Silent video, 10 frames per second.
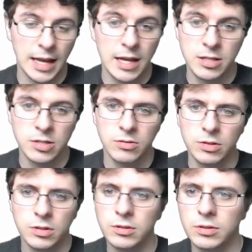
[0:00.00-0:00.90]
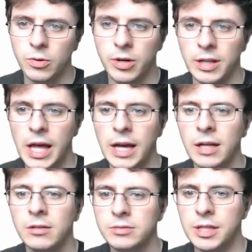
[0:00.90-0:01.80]
guess, or hit lag
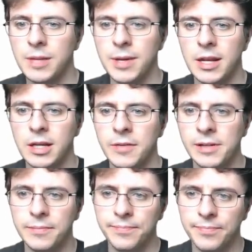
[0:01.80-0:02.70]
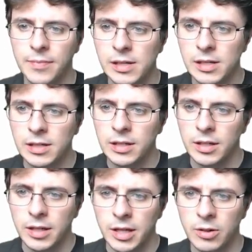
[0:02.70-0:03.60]
in the beginning of it.
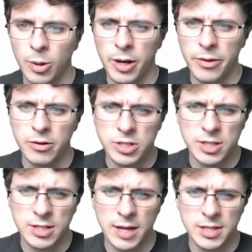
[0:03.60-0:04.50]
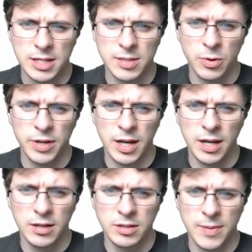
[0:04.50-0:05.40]
Hero Other, just the time it takes to move
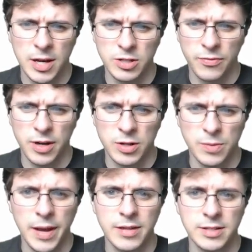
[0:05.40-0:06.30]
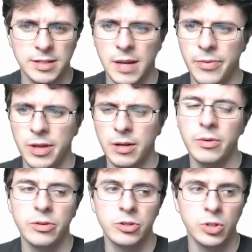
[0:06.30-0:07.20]
again to match other fighters and bouncing. Same thing
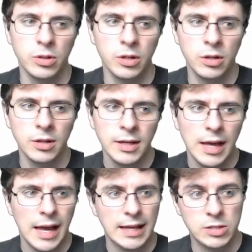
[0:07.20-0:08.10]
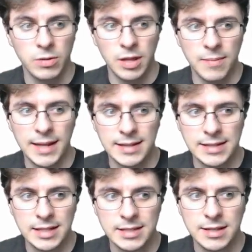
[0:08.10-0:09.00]
with Joker. I guess when they made the
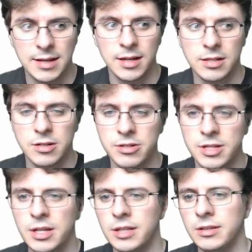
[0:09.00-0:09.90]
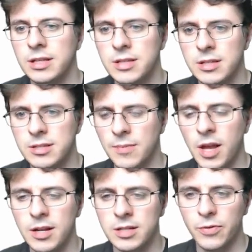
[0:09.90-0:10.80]
DLC characters, they did some
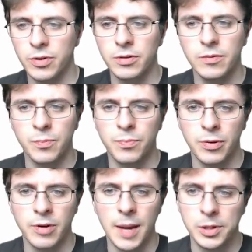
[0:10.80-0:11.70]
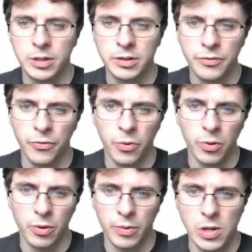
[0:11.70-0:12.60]
kind of different parameter
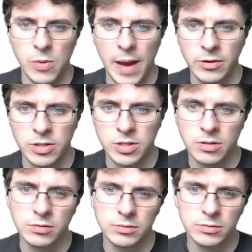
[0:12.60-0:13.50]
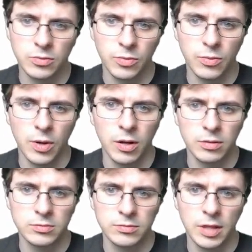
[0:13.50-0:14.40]
for when you bounce
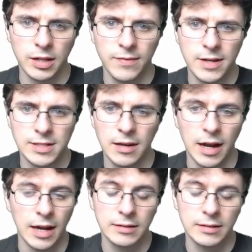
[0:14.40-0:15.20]
while lying face down.